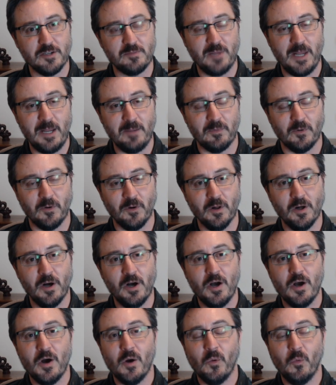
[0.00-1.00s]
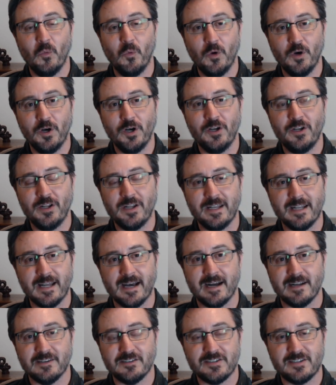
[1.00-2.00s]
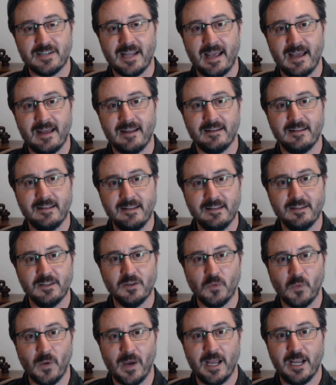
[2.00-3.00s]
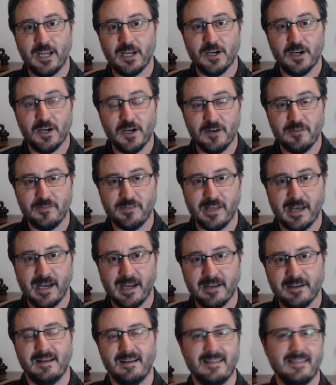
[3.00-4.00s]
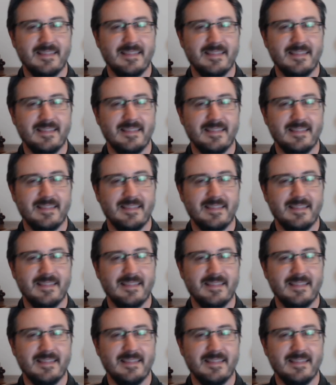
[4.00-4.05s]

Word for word: people would not stand in the way of that.